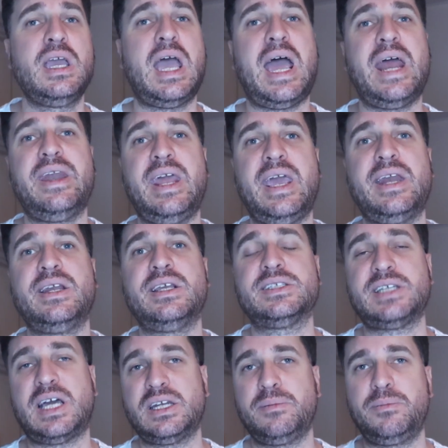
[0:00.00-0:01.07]
And then
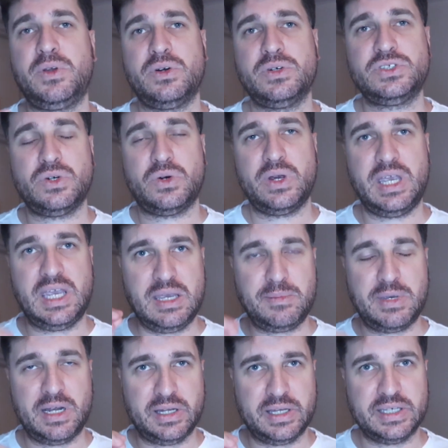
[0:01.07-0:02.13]
start to build your
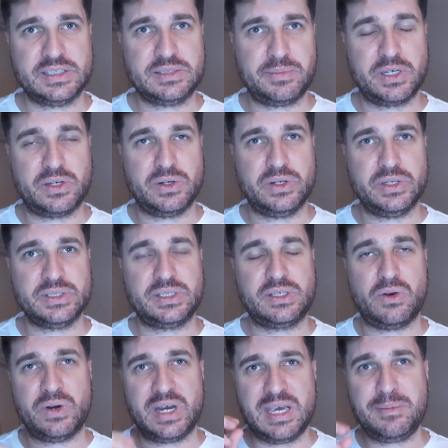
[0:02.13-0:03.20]
email list, because
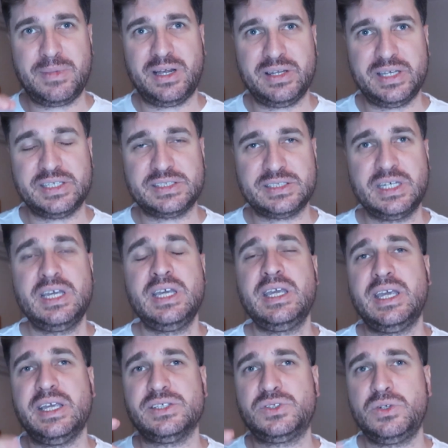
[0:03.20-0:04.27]
your email list
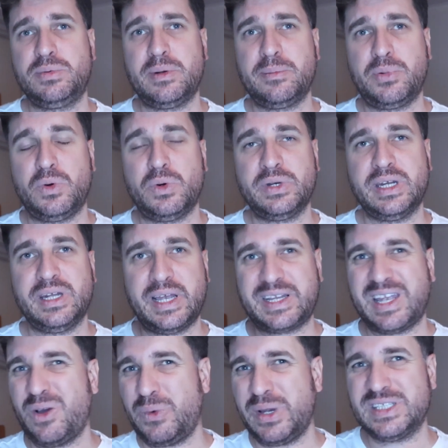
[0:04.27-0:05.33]
is super important. And like
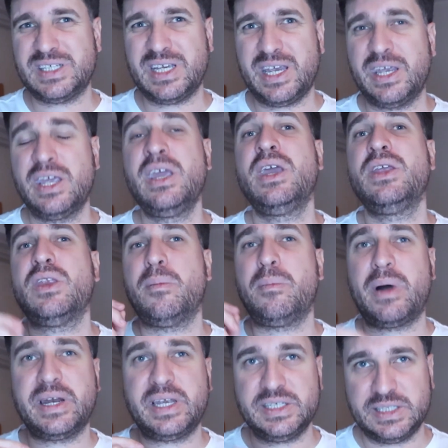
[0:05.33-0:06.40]
they always say, the
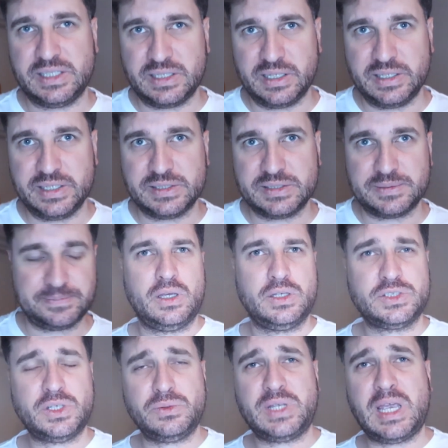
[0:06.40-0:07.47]
money is in the list.
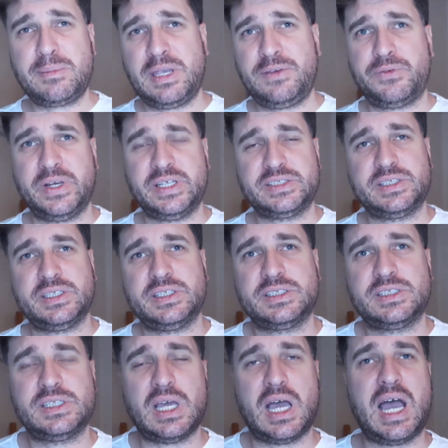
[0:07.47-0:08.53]
So take me, for
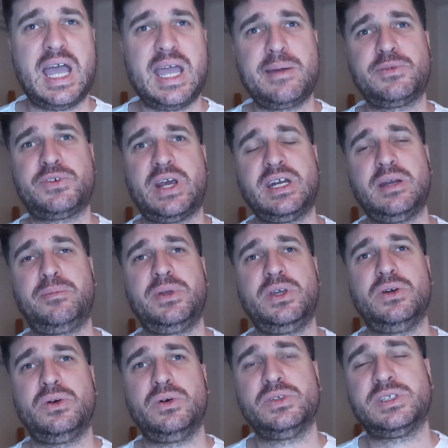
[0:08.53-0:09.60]
instance, I'm trying to
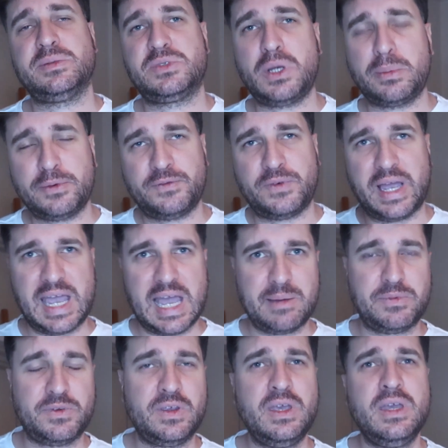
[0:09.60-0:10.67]
build some Shopify
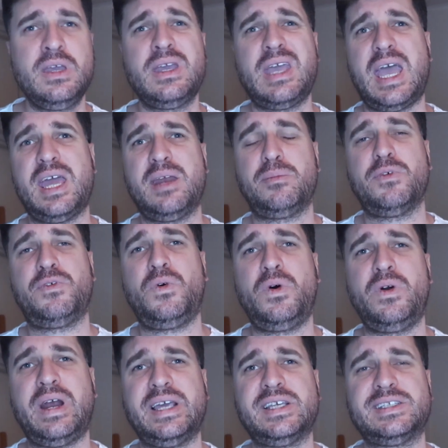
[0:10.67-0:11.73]
apps. And
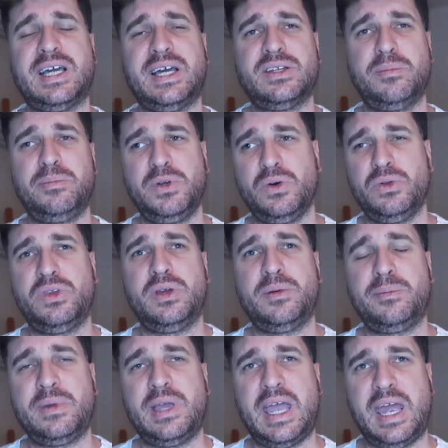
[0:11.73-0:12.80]
before I start to build
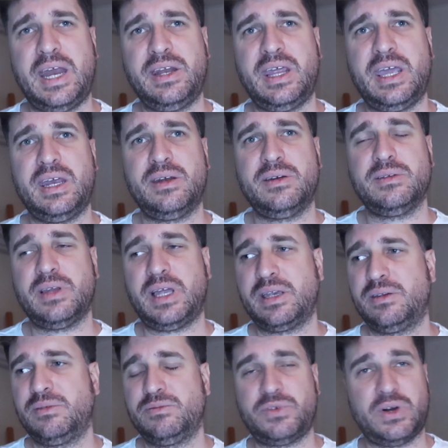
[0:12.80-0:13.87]
them and then like
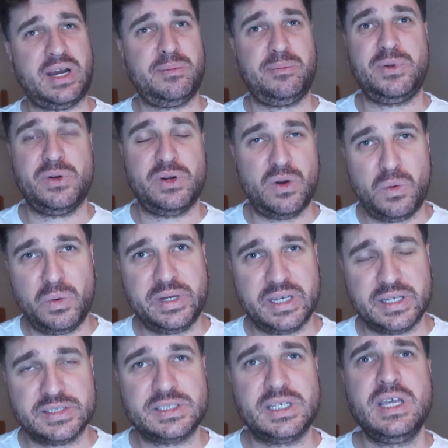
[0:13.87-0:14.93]
trying to build an
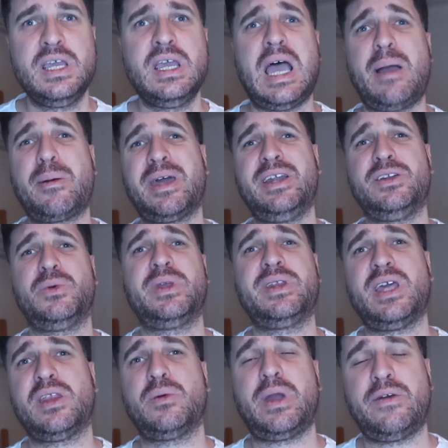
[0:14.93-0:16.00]
audience, I'm kind of doing it the
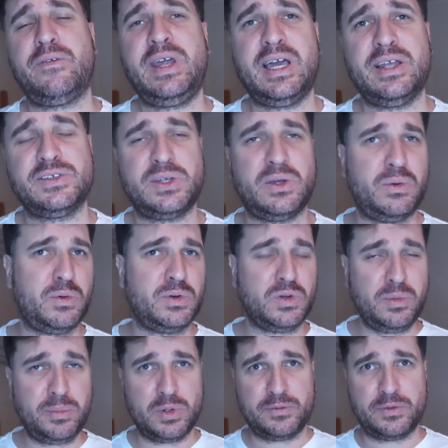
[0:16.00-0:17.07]
other way around. So
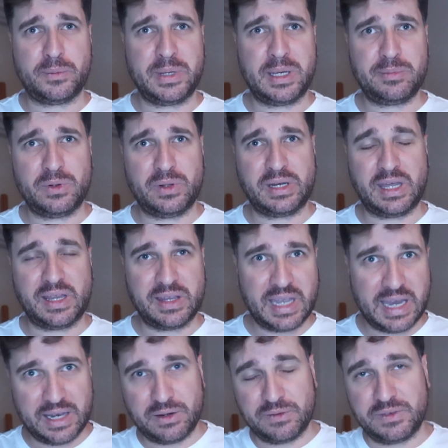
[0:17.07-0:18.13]
you beautiful people on the other
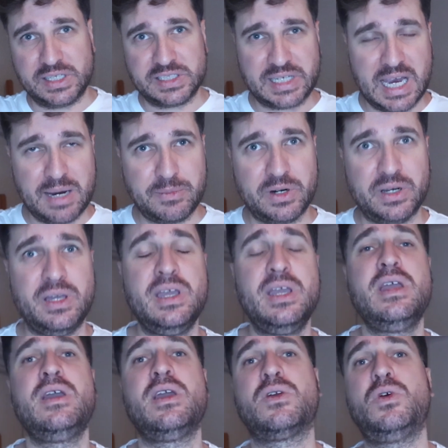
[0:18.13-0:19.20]
end of this camera
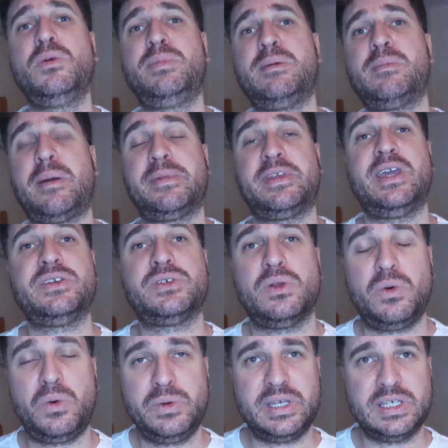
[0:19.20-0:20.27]
could be my potential
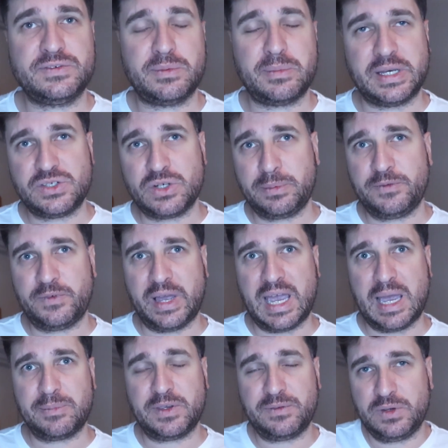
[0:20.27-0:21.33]
audience for my Shopify
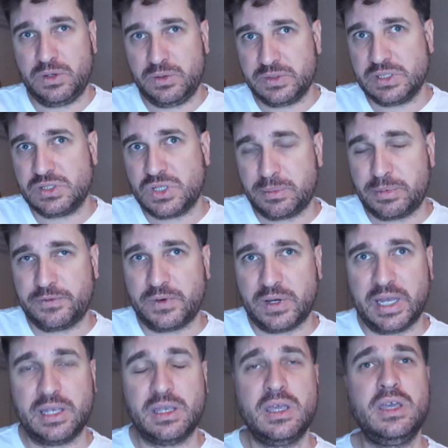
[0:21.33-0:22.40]
apps if you're using
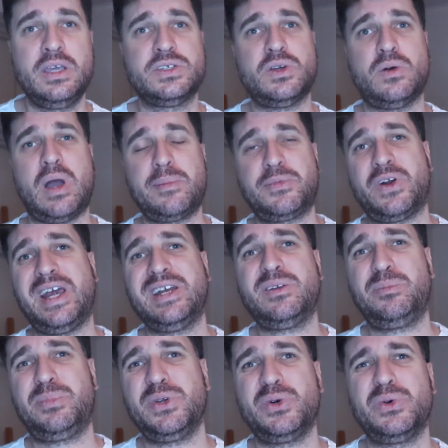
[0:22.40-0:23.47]
Shopify. So I'm trying to
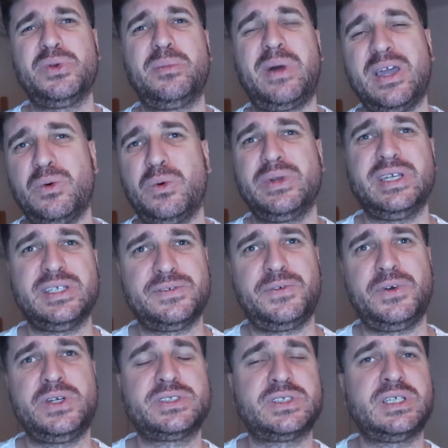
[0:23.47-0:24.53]
build my audience
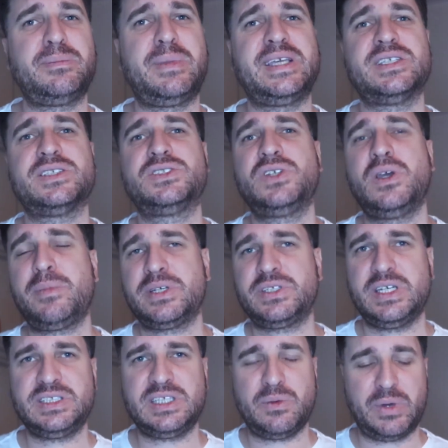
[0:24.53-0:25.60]
first, because it makes it so much
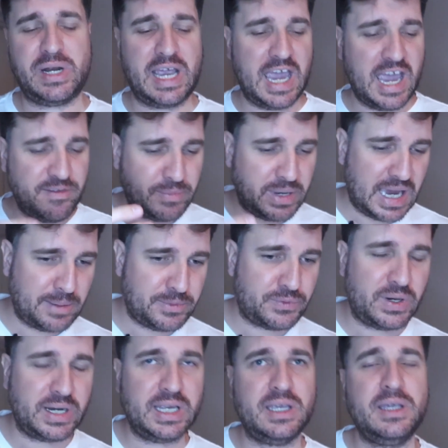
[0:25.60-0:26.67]
easier. When I have my apps
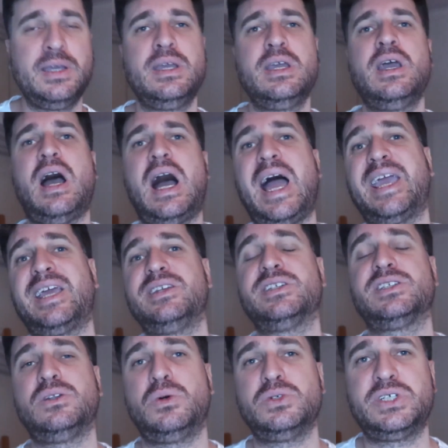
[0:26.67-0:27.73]
ready, I can
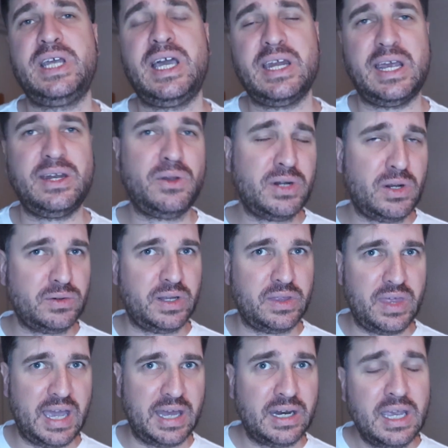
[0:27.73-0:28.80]
just launch it out. And not only
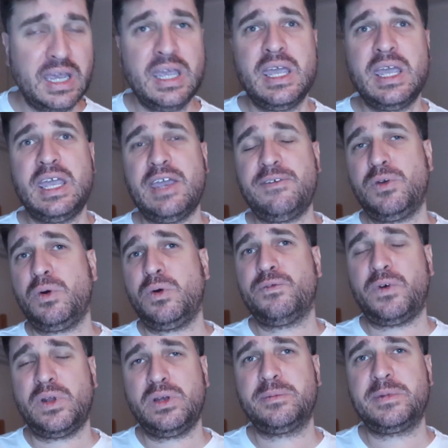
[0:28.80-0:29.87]
that, if you're
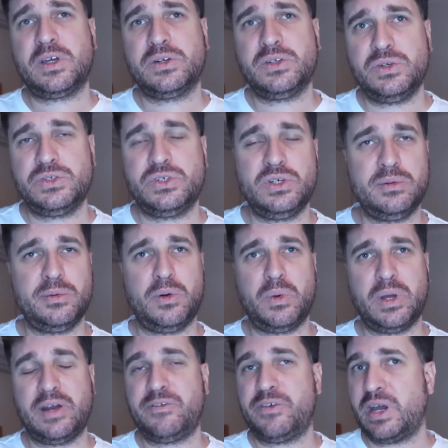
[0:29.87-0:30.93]
following me on YouTube or
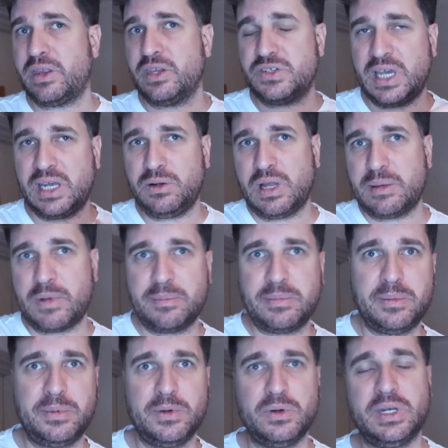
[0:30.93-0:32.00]
whatever other channel I might be
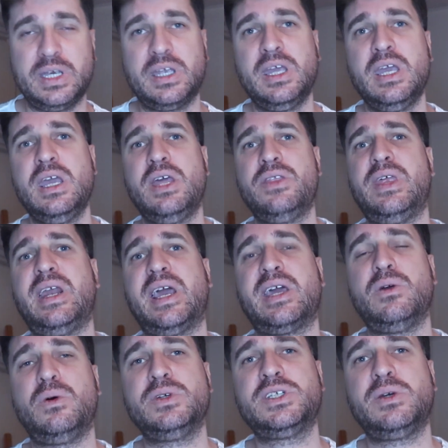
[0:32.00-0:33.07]
building, then I can
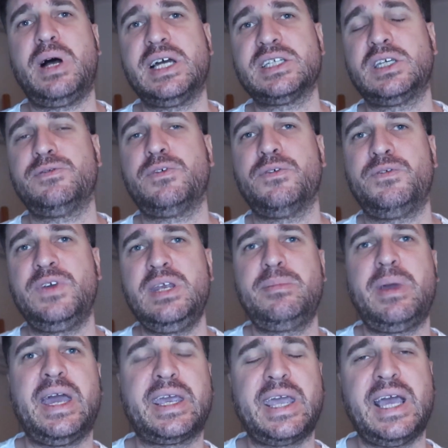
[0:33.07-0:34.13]
also ask you for
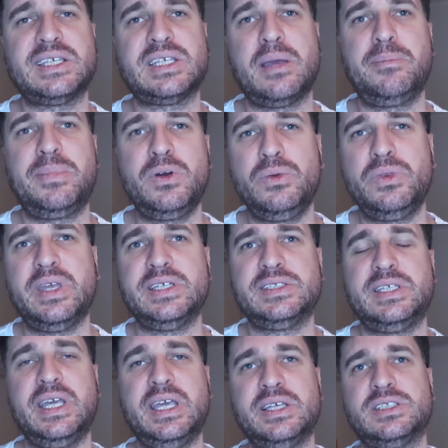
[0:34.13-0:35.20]
feedback as I build these
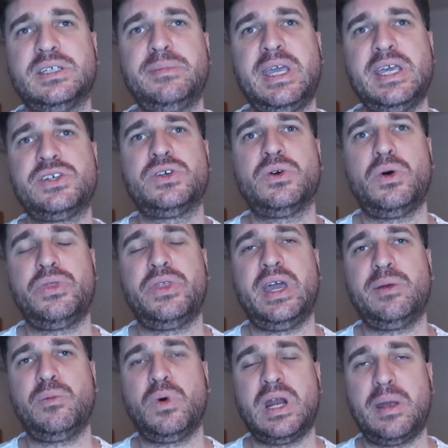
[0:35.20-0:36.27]
things to make sure
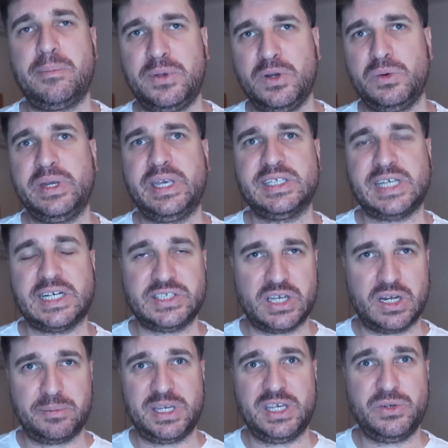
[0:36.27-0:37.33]
that what I'm building is actually
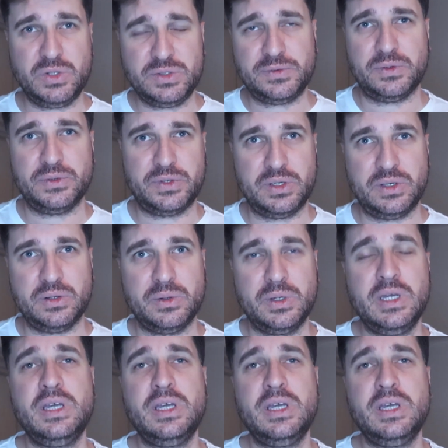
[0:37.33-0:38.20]
going to be useful to you.